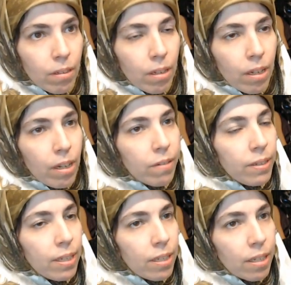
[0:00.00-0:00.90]
If he
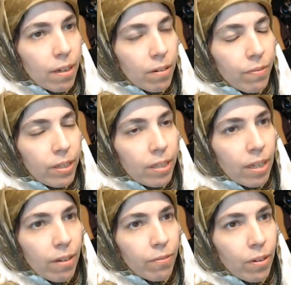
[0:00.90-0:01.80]
didn't
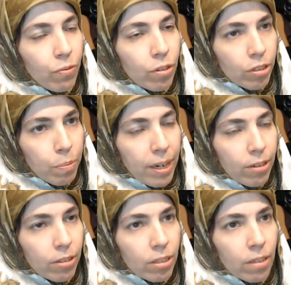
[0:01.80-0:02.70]
have force
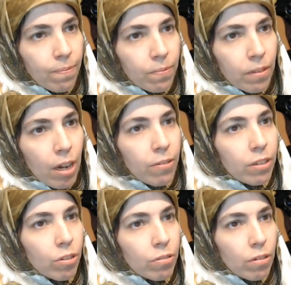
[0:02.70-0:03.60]
powers, I would have
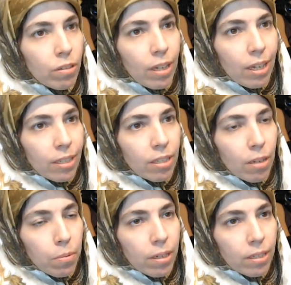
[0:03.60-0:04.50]
thrown a
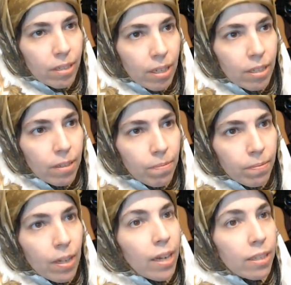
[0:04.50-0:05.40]
lightsaber at his head
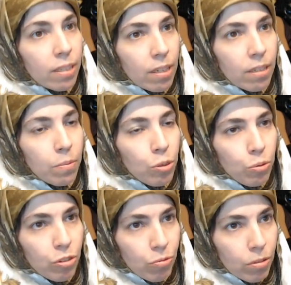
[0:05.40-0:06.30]
and sent him to
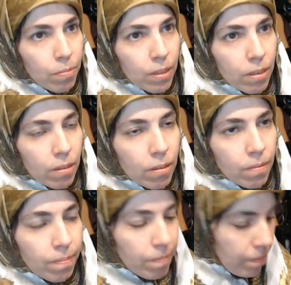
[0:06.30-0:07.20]
his room.
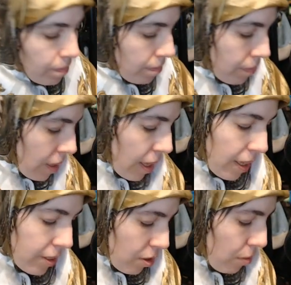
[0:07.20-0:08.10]
I
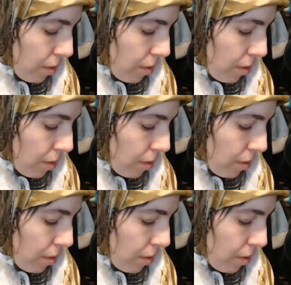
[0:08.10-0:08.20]
don't.